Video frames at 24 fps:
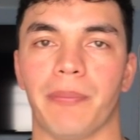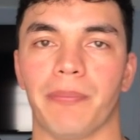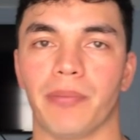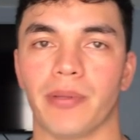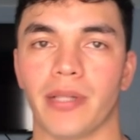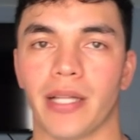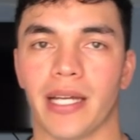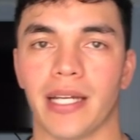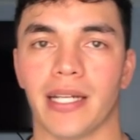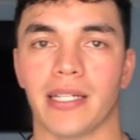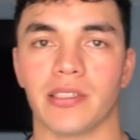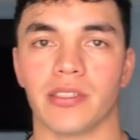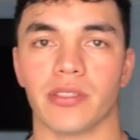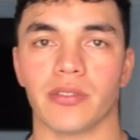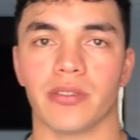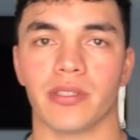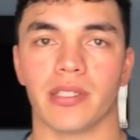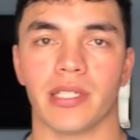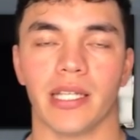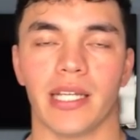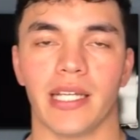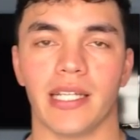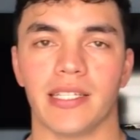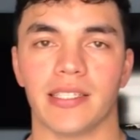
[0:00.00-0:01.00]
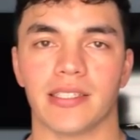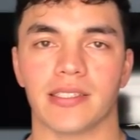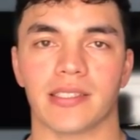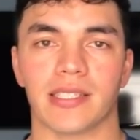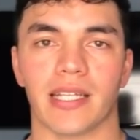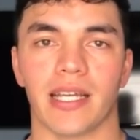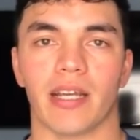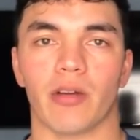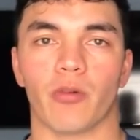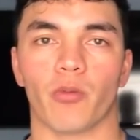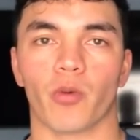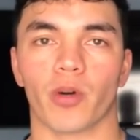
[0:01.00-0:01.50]
I plan on doing
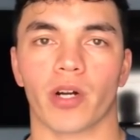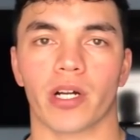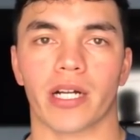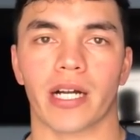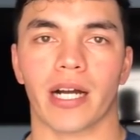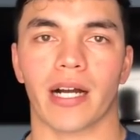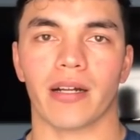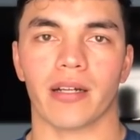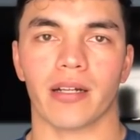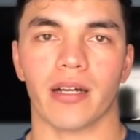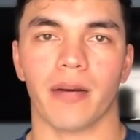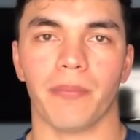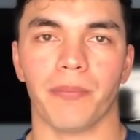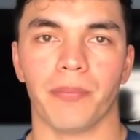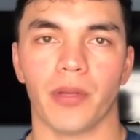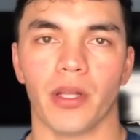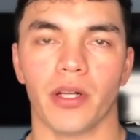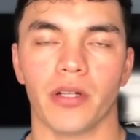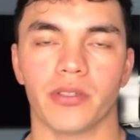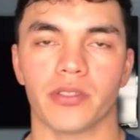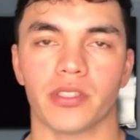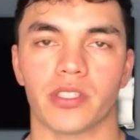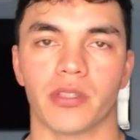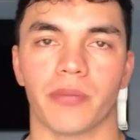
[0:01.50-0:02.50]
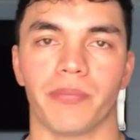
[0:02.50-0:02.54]
is a workout upload.